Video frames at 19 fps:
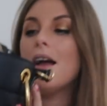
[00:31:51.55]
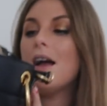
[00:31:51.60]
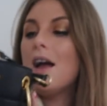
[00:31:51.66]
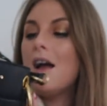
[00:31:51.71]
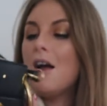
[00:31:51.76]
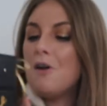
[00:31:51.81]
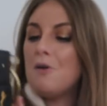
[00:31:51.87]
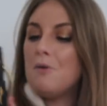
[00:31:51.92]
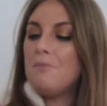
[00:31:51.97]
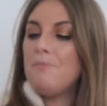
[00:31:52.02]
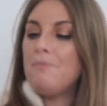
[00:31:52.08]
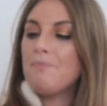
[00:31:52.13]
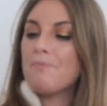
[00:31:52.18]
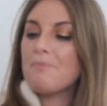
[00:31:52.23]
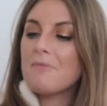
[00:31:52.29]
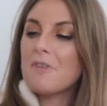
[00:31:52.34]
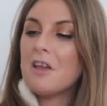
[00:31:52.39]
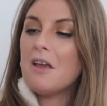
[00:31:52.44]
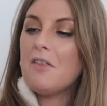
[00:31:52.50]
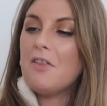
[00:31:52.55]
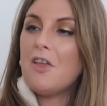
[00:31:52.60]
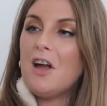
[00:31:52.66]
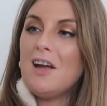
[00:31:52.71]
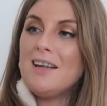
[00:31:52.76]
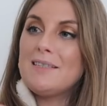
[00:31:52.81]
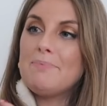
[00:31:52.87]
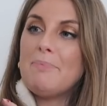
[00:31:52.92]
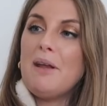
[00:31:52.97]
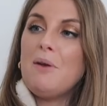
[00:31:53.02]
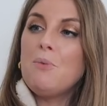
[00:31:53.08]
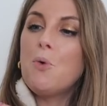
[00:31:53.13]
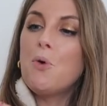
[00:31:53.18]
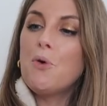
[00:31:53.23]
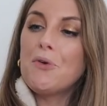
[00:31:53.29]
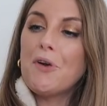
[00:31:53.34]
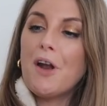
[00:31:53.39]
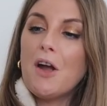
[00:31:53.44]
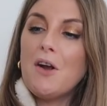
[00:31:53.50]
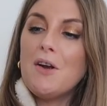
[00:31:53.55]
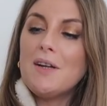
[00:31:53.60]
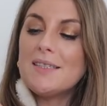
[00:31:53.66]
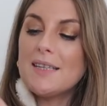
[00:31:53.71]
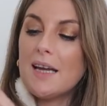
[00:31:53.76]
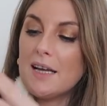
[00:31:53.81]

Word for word: um, that it's been worn loads.